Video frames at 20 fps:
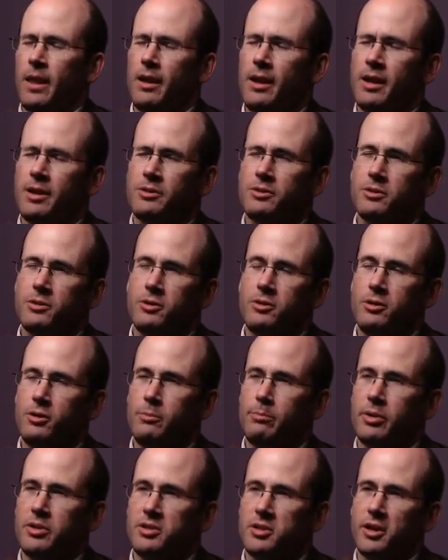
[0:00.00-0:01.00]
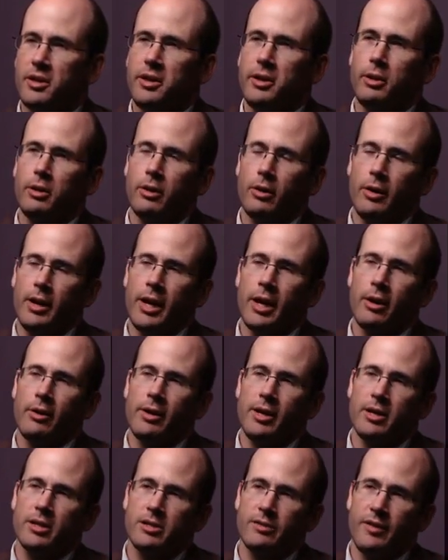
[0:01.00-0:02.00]
And two particular
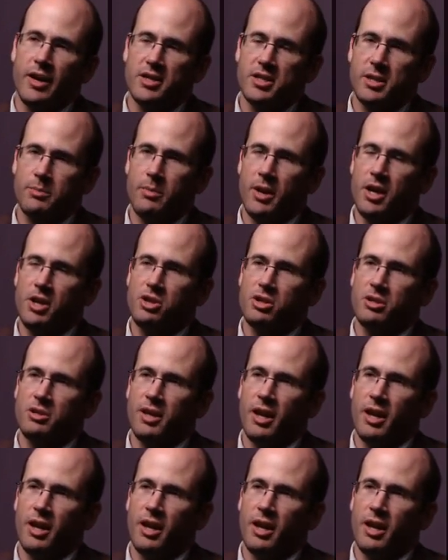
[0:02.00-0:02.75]
areas of estimation